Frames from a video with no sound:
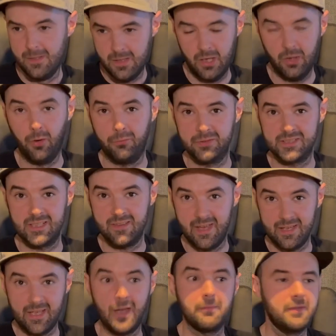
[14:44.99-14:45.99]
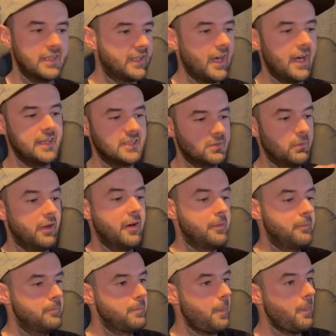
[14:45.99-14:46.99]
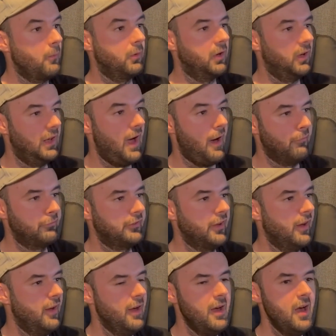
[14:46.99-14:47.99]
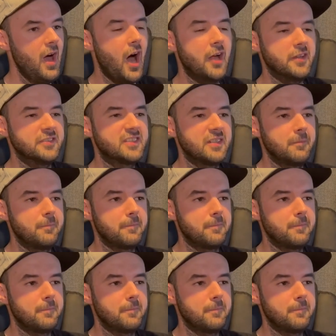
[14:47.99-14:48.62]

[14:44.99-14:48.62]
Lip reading: and obviously they gave me the case when I left, and